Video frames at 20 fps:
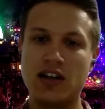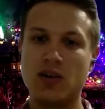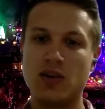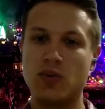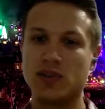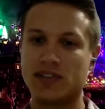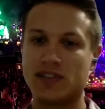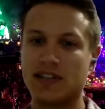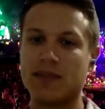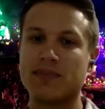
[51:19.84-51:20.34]

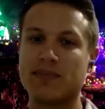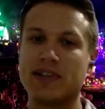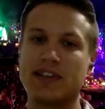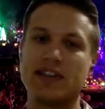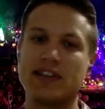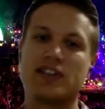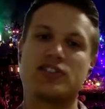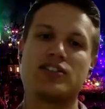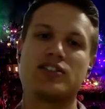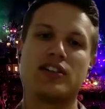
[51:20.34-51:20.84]
with something
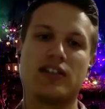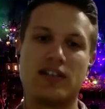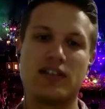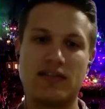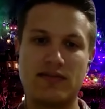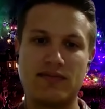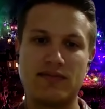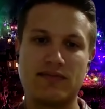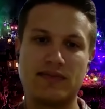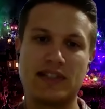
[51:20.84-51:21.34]
this year
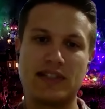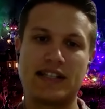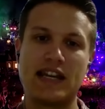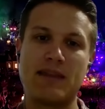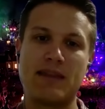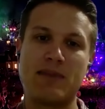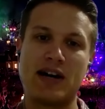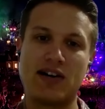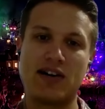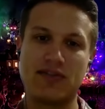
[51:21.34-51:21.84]
that
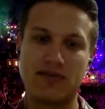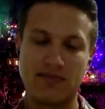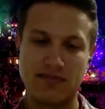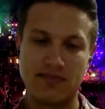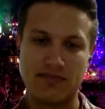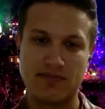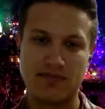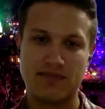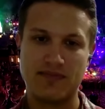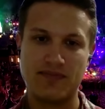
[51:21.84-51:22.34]
came out.
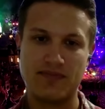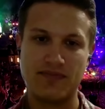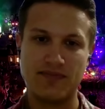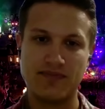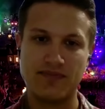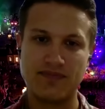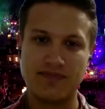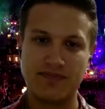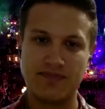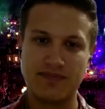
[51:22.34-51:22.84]

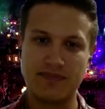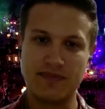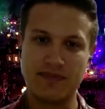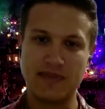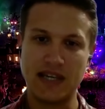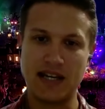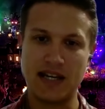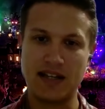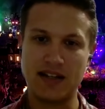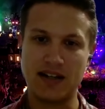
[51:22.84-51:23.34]
Mm-hmm.
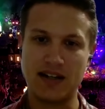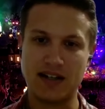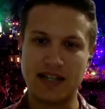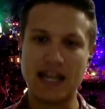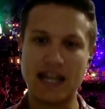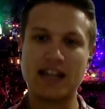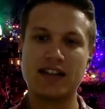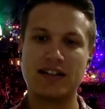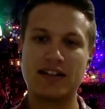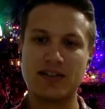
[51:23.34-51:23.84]
And uh,
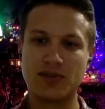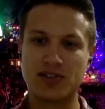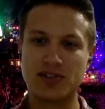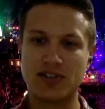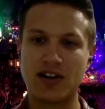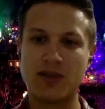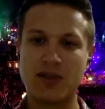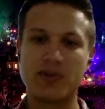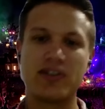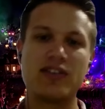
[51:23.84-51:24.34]
Kayla, we'll
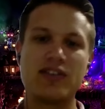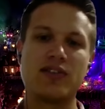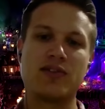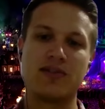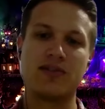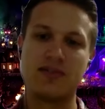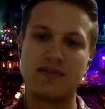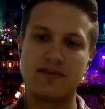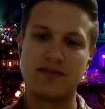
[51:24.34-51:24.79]
start with you.